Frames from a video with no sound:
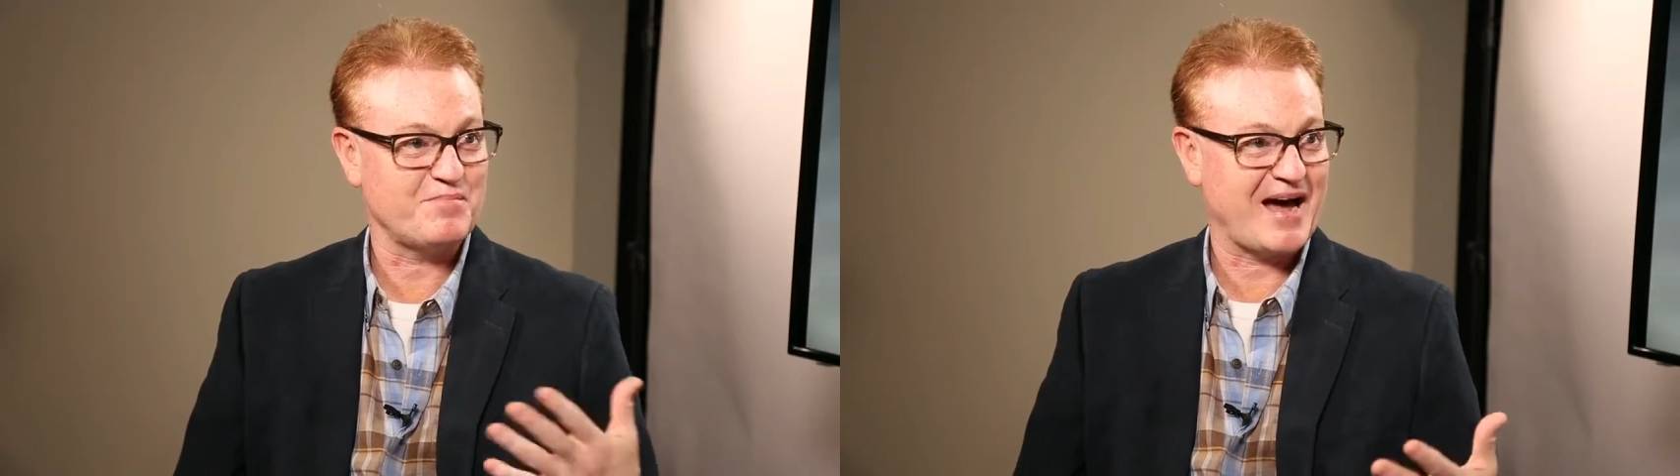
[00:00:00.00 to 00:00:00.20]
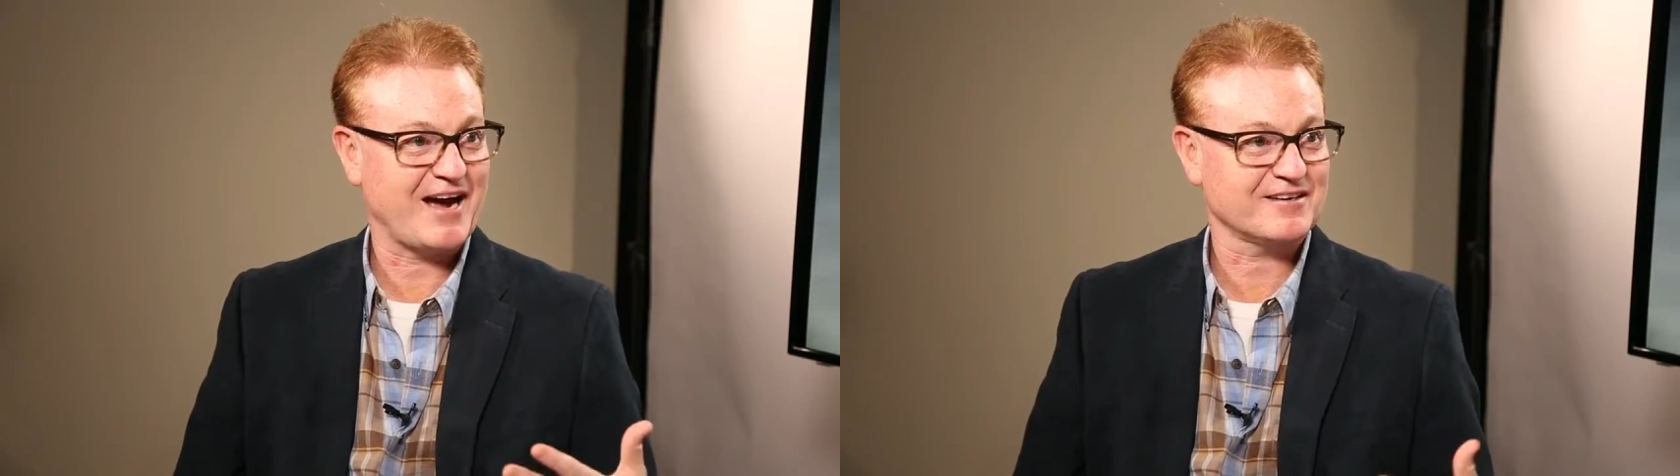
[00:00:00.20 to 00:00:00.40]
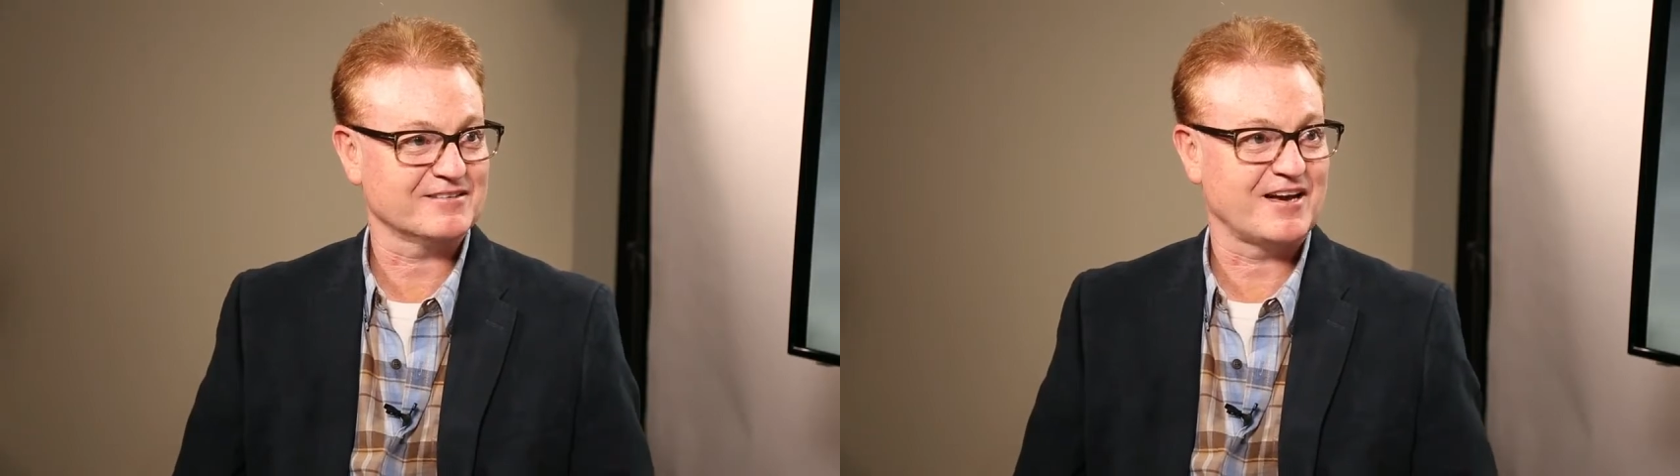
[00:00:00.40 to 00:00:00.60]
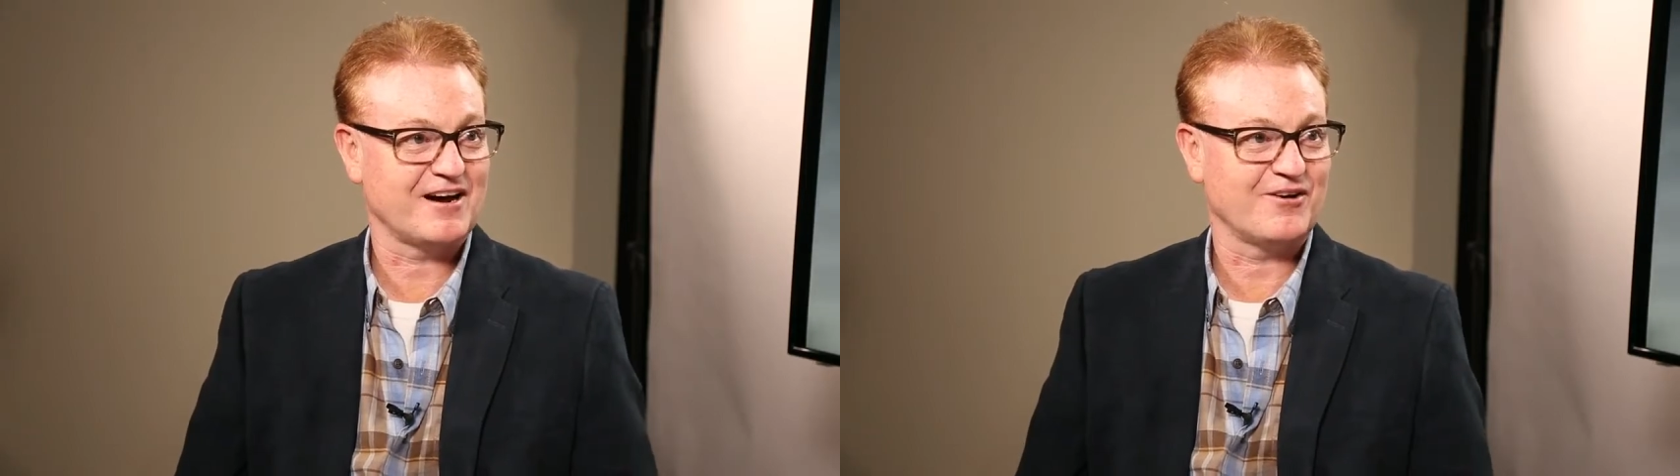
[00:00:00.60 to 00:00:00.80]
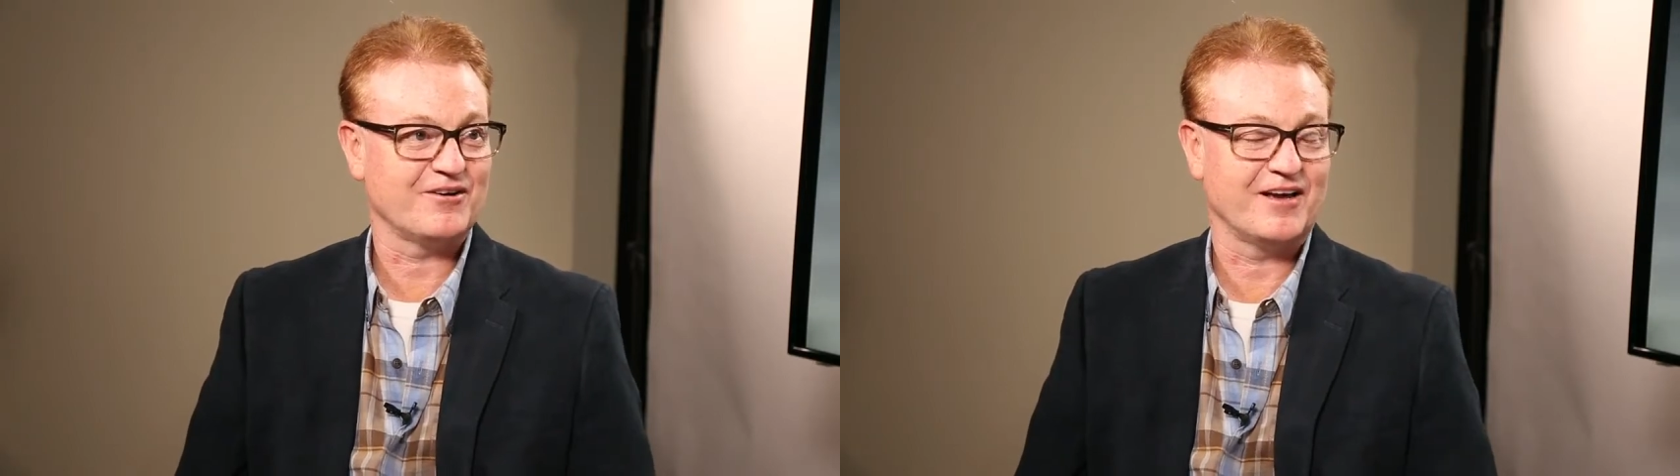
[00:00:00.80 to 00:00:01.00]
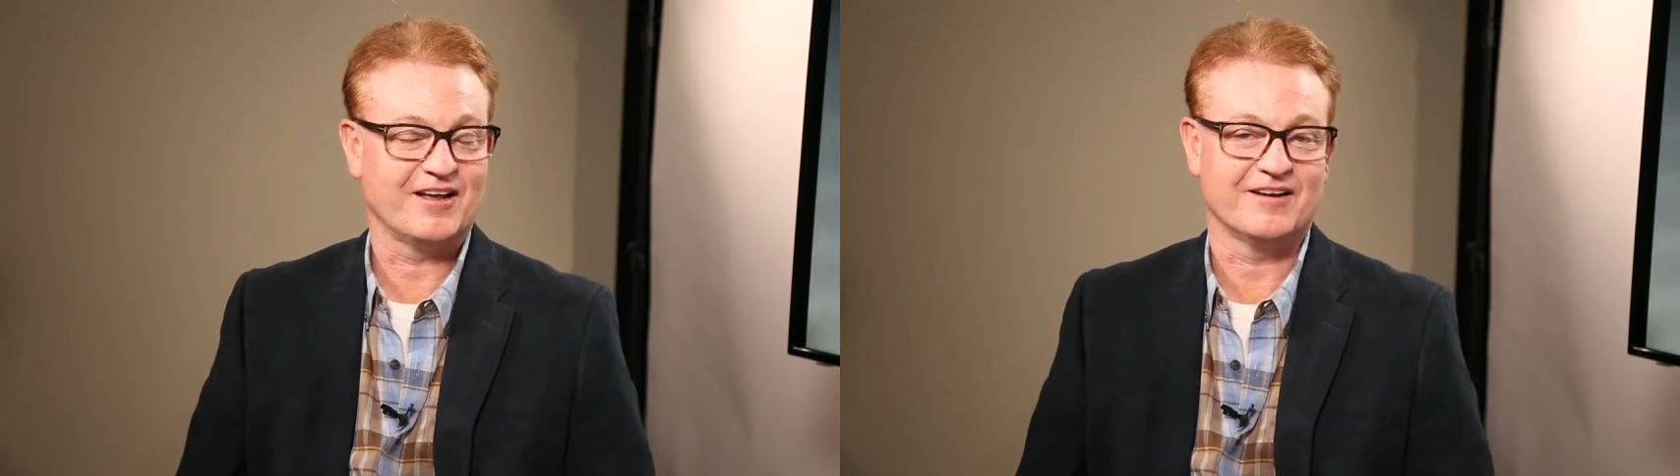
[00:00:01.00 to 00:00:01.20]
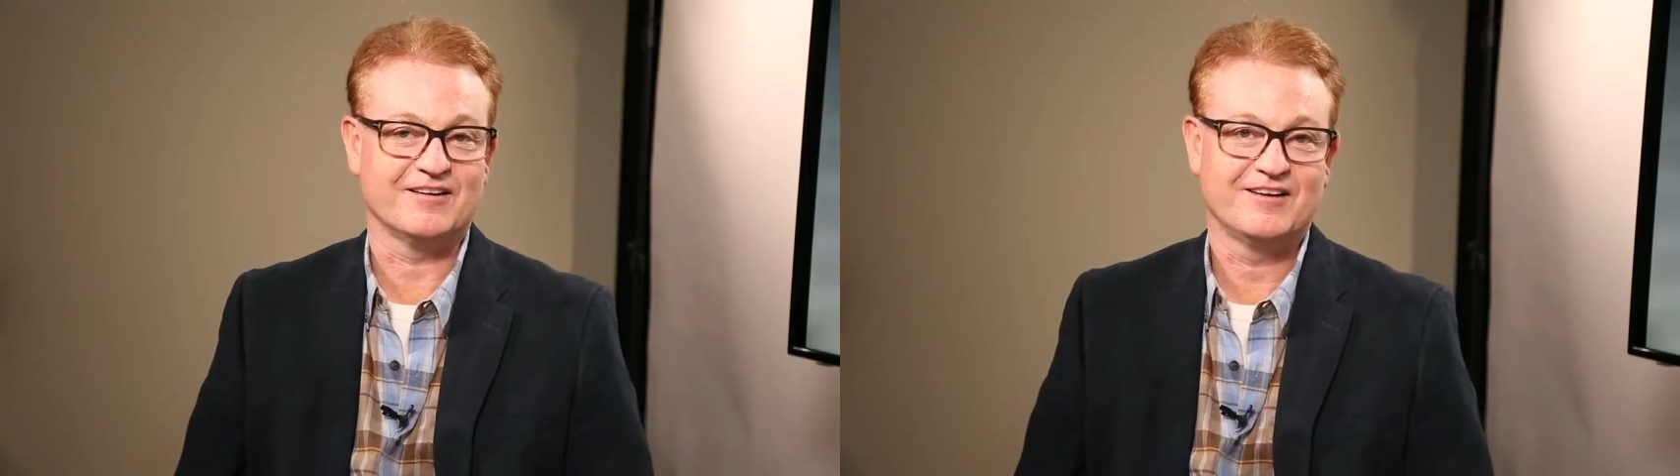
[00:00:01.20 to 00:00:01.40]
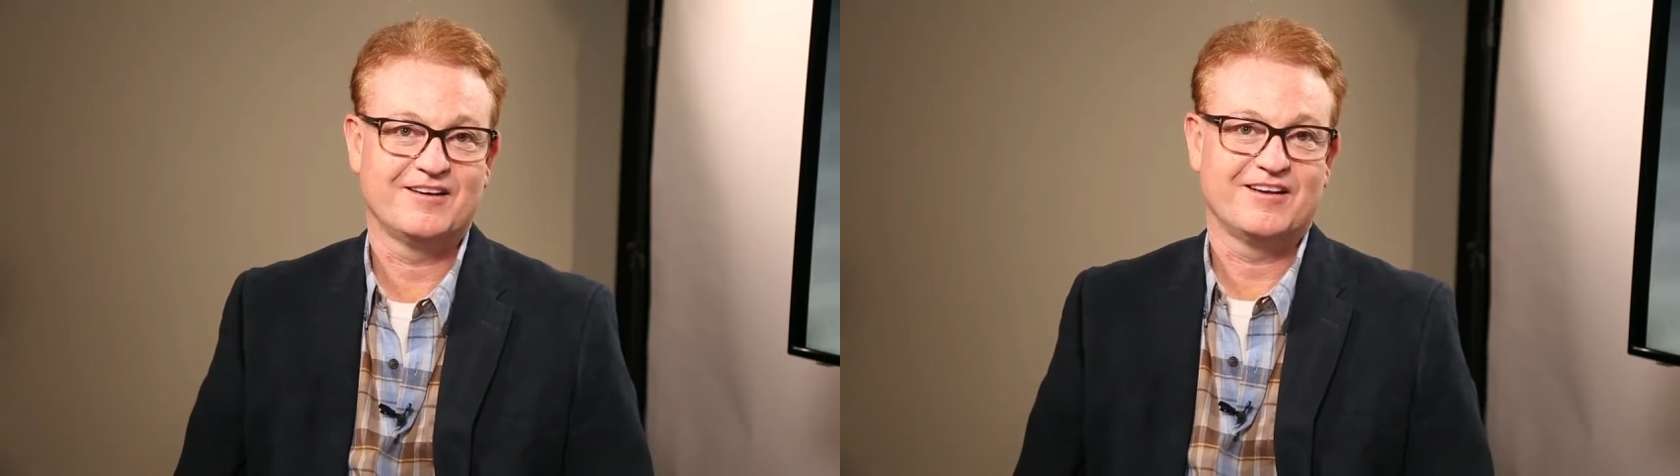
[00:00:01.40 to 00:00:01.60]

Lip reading: back now. And